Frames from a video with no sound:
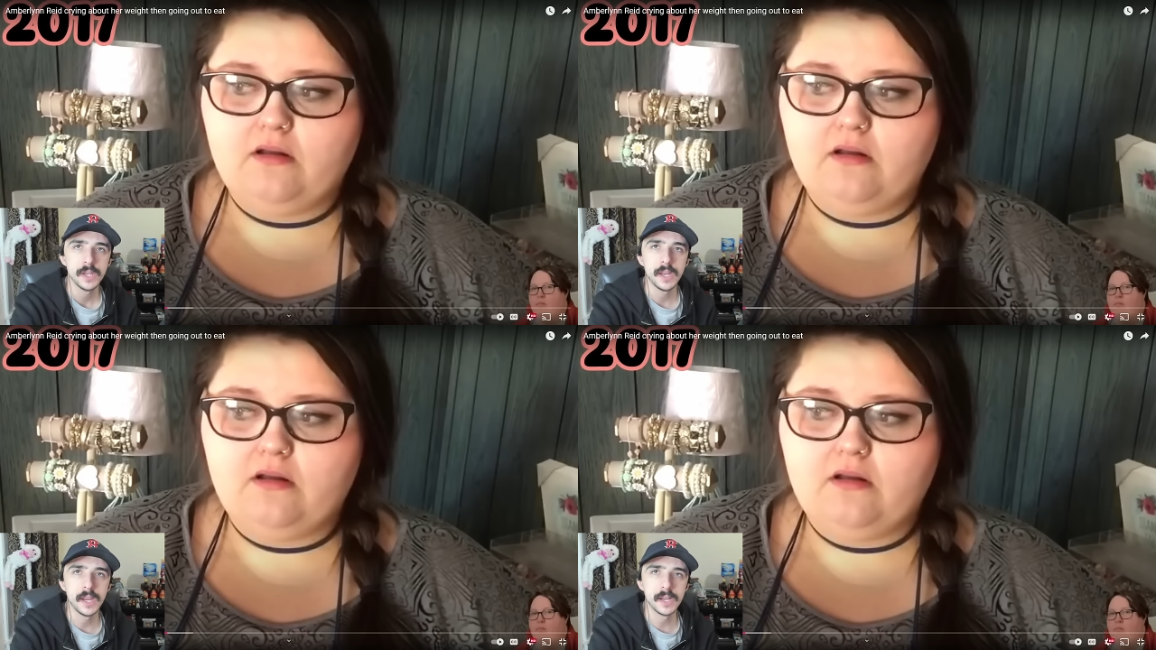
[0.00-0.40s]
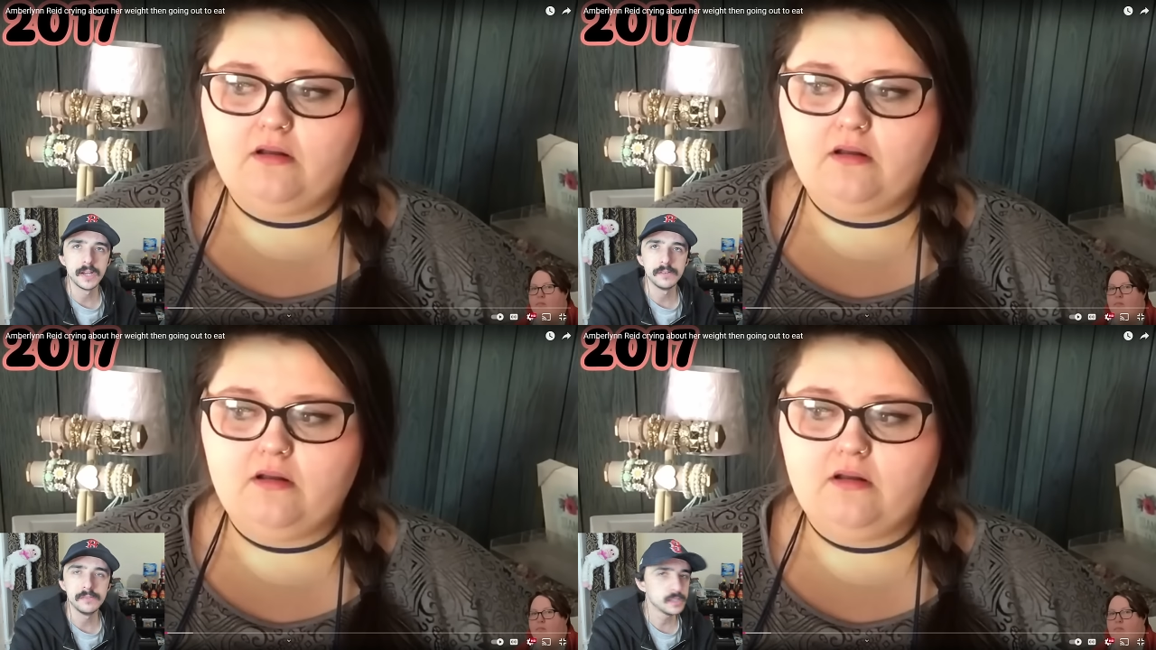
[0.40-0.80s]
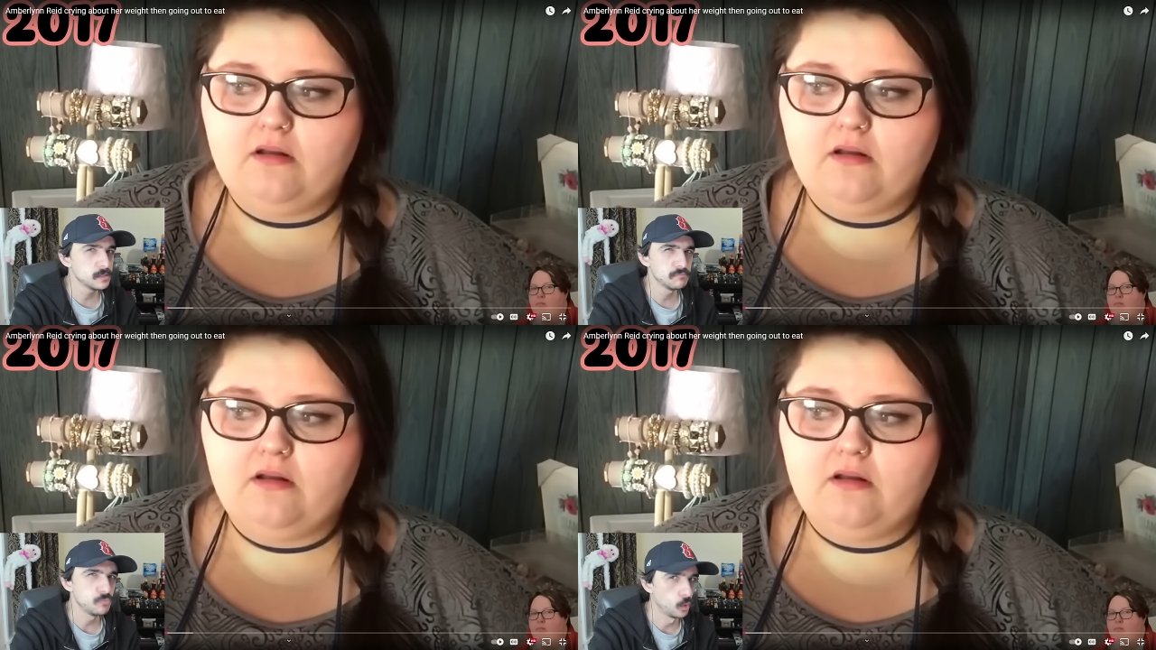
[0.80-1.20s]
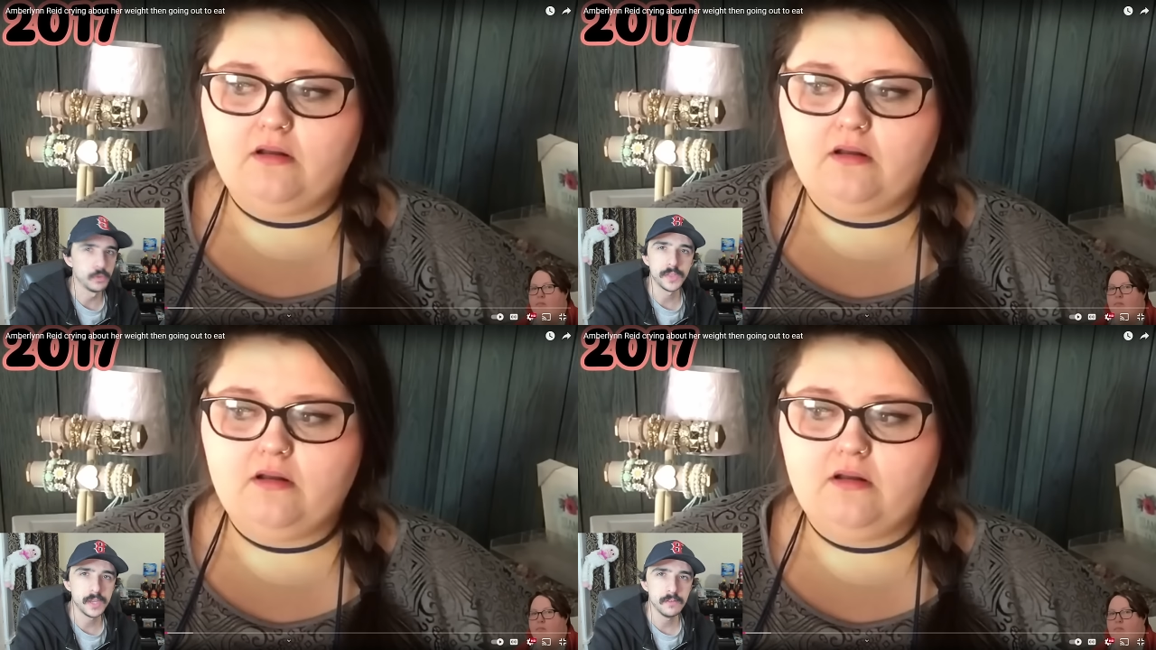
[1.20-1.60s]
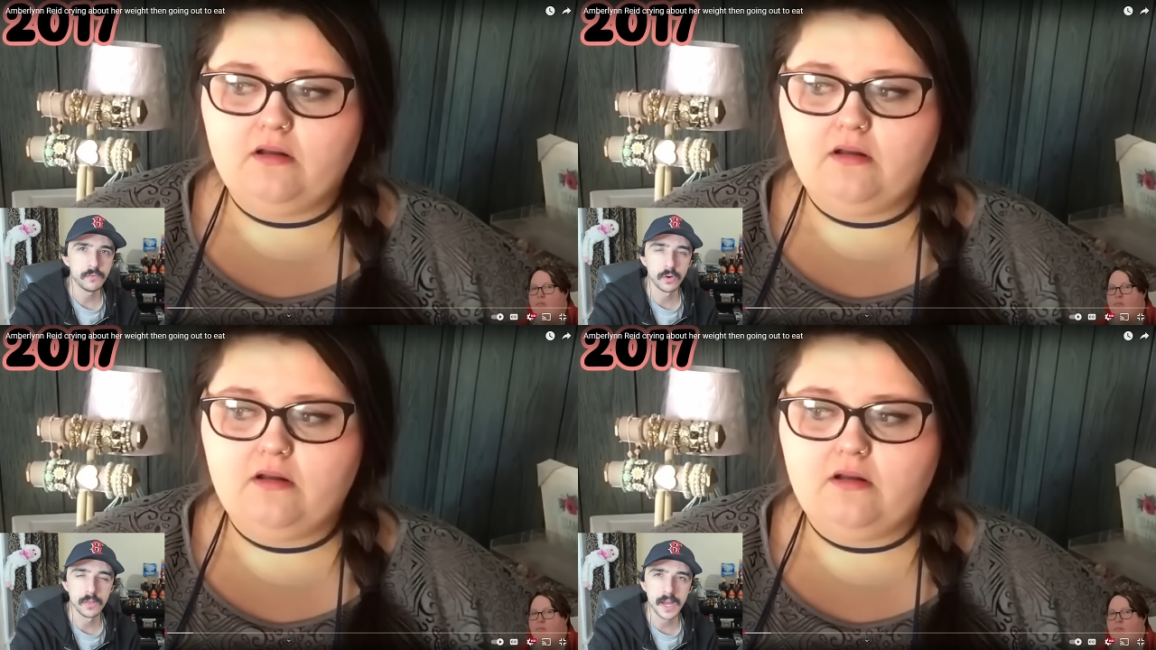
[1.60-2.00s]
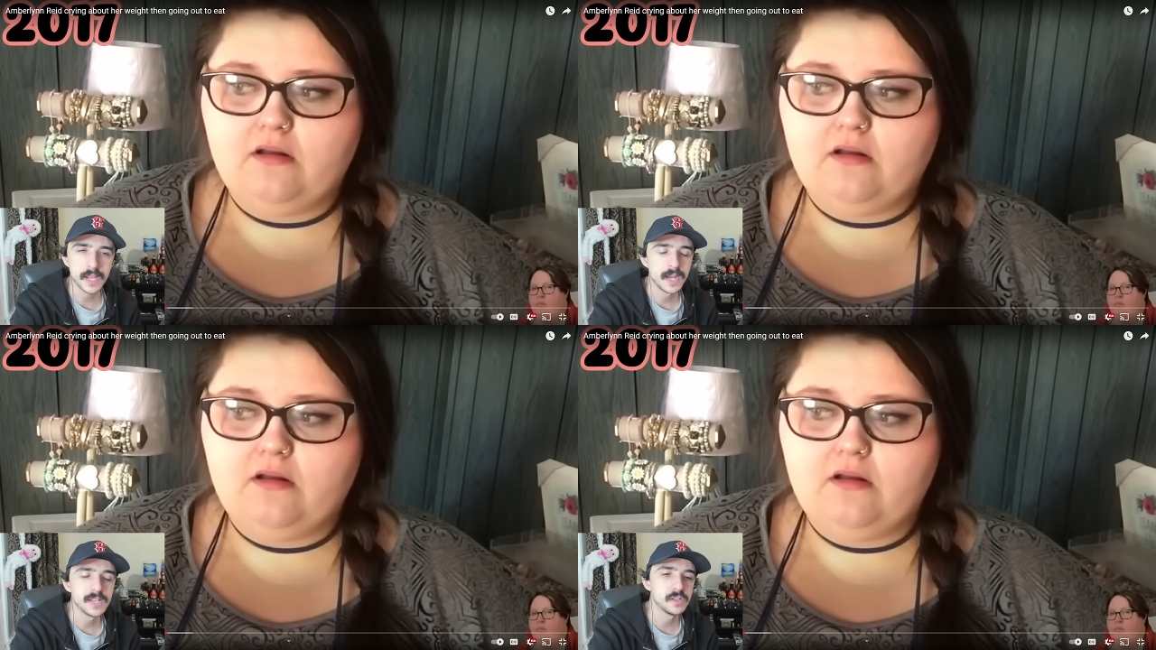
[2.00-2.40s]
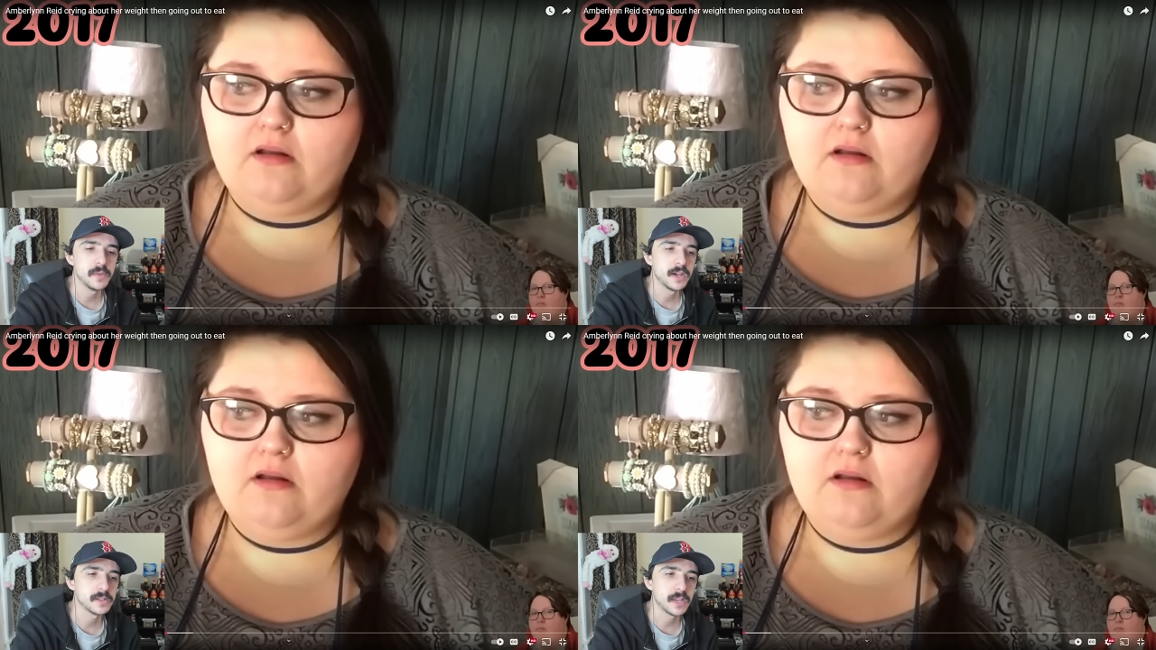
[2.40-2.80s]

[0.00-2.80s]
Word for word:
Speaker 1: and that's a normal thing for a lot of guys, to be honest.